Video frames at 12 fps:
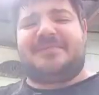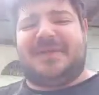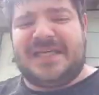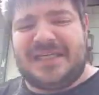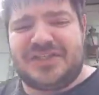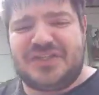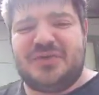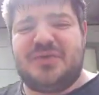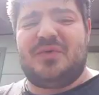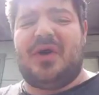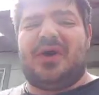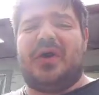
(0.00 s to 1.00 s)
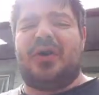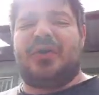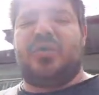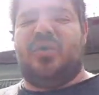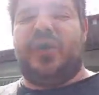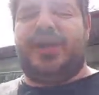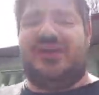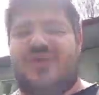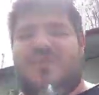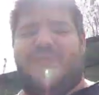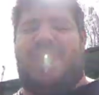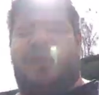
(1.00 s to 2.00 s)
because you are going
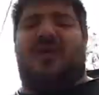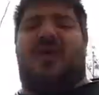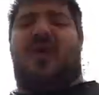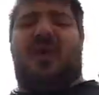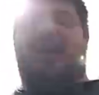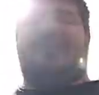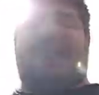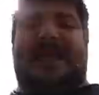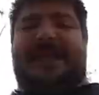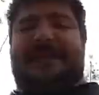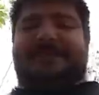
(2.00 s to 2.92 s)
to fail horribly.